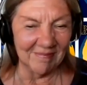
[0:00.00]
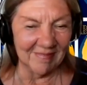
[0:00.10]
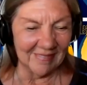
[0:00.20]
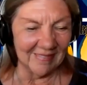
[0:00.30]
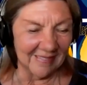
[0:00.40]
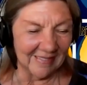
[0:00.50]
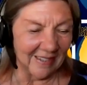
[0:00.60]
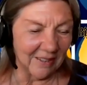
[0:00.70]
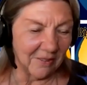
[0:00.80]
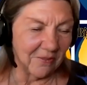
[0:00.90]
That's
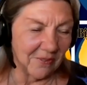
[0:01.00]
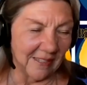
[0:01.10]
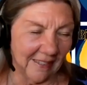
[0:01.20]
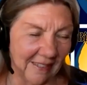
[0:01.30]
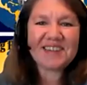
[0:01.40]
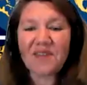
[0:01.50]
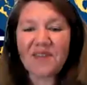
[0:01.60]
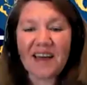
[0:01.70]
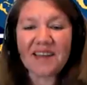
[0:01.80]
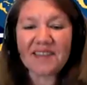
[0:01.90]
funny. That's funny. That is that
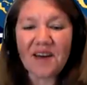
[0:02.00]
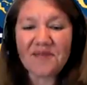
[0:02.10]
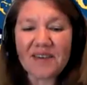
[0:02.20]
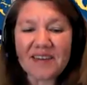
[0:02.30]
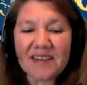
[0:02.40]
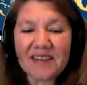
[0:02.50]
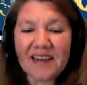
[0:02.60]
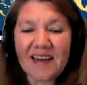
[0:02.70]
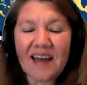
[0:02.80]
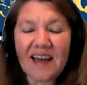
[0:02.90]
funny. Really is
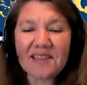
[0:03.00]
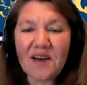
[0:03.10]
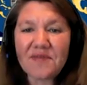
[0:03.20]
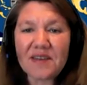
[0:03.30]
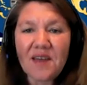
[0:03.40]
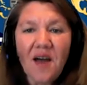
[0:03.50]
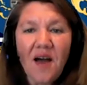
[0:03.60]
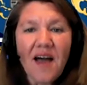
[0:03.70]
funny. I love it.